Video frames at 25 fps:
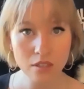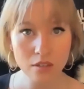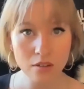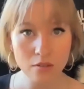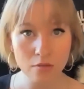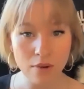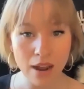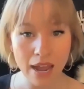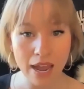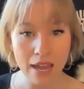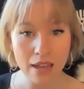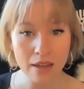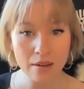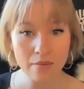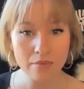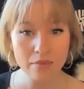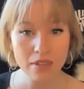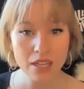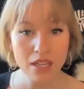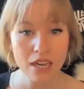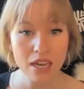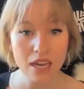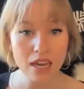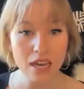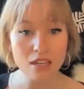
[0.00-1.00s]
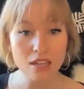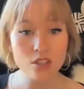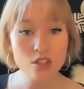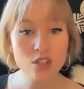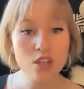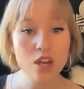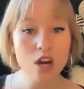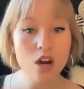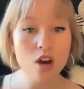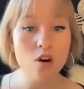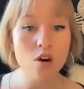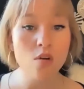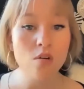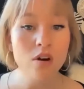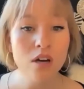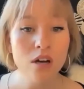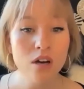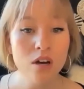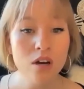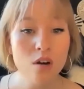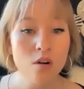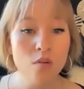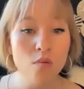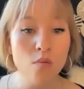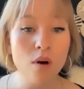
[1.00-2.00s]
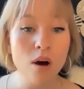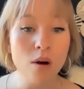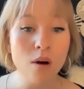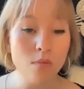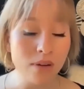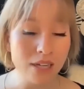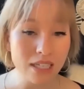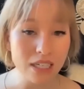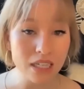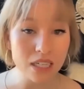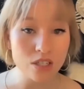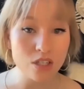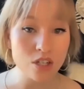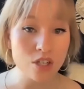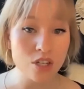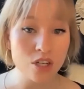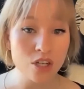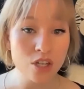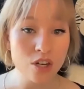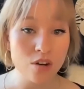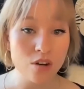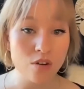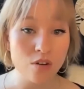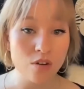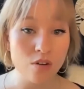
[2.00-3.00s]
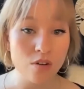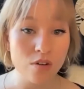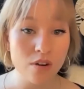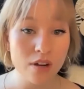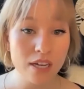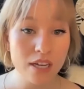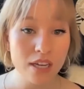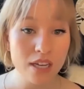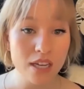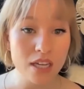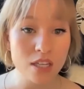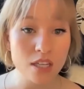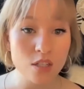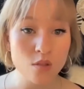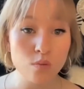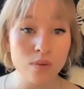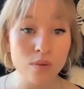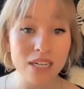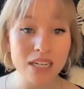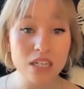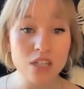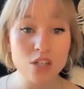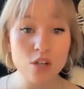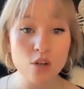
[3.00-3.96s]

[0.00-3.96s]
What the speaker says: right? And so what we need to do is we need to